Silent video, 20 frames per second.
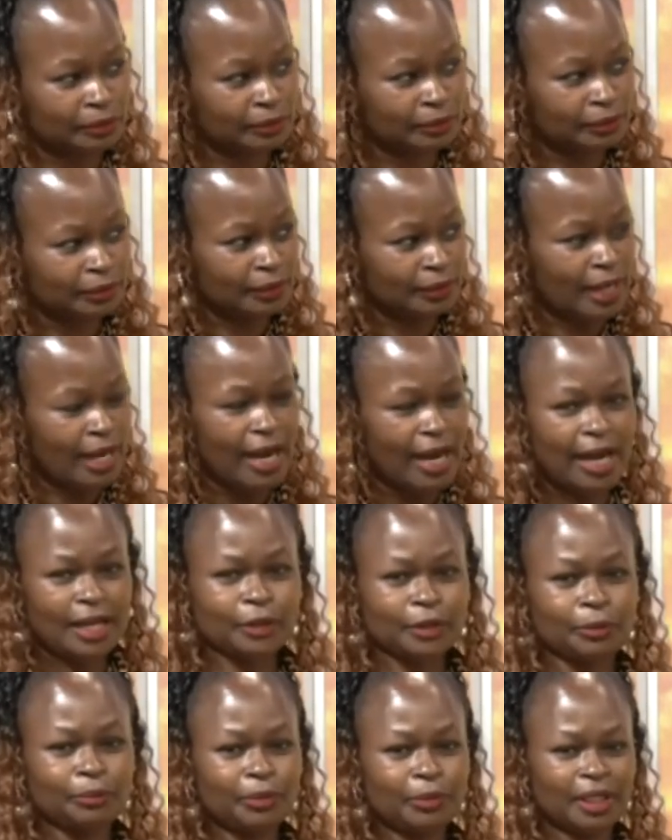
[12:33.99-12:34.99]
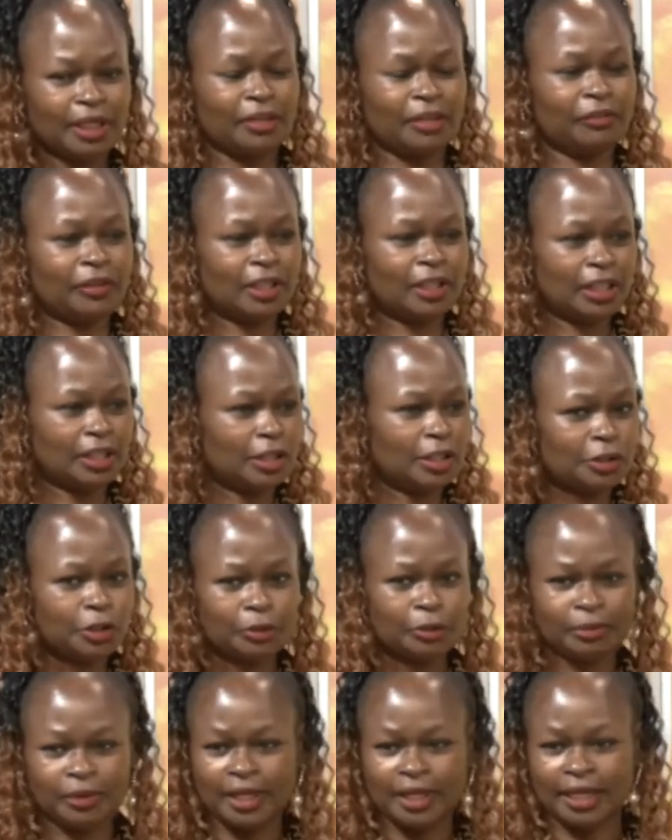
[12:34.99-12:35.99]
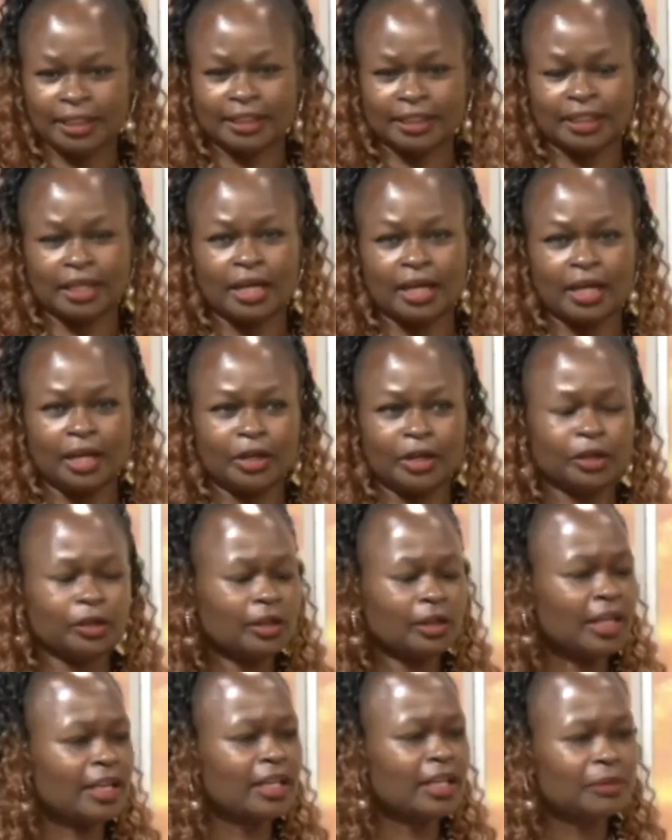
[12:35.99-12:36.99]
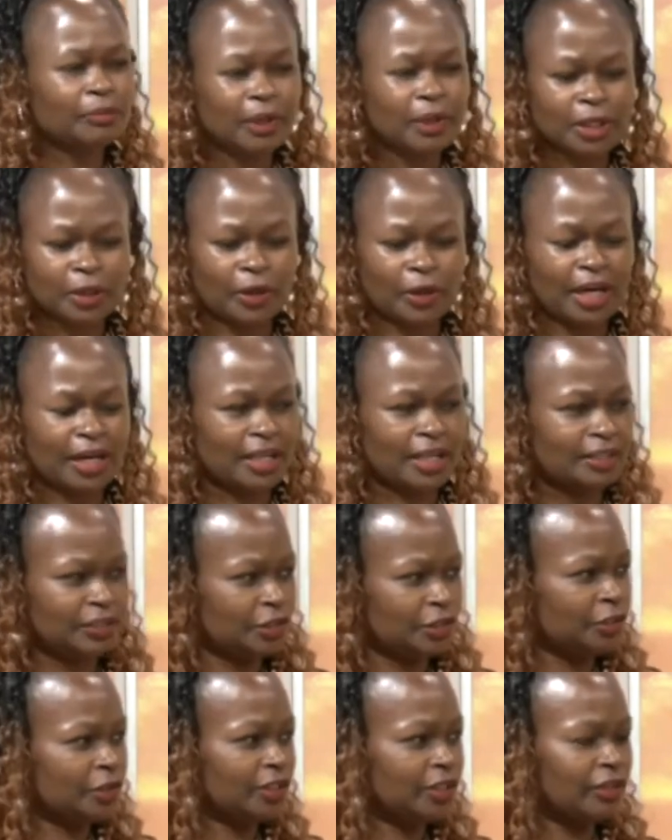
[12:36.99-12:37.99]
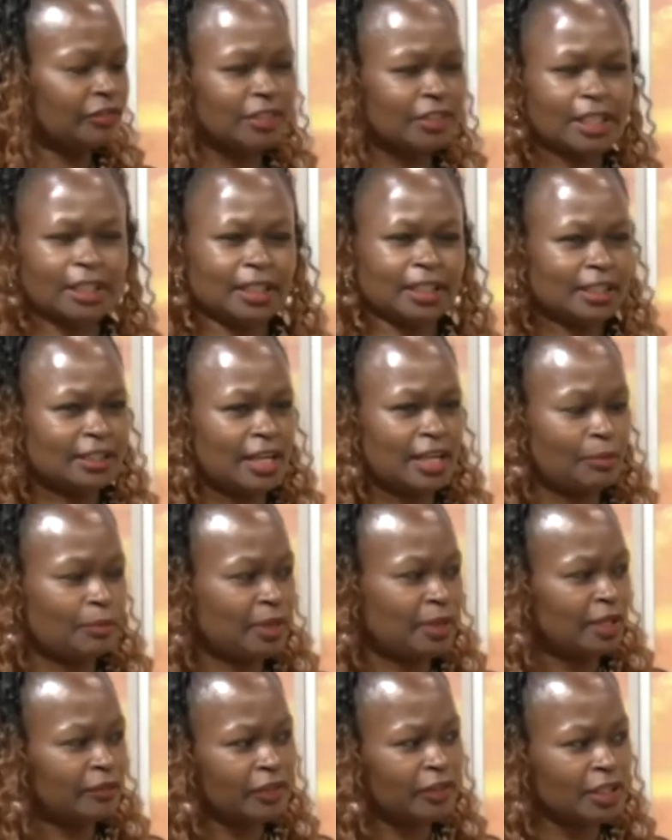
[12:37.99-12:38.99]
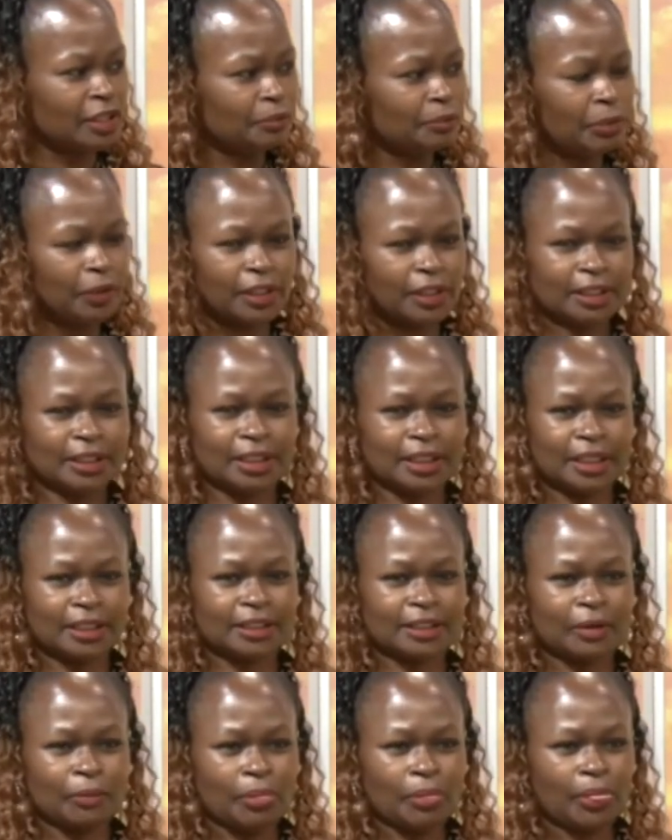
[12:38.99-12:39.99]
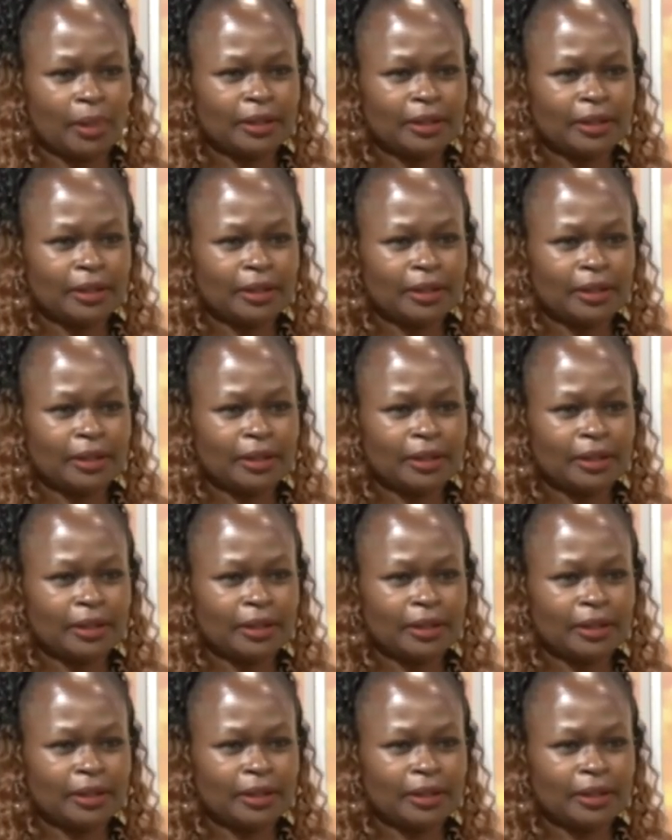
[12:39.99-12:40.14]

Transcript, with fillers: Mm-hmm. I don't believe in leadership that, you know, like in many organizations, I've seen this happen, even in politics,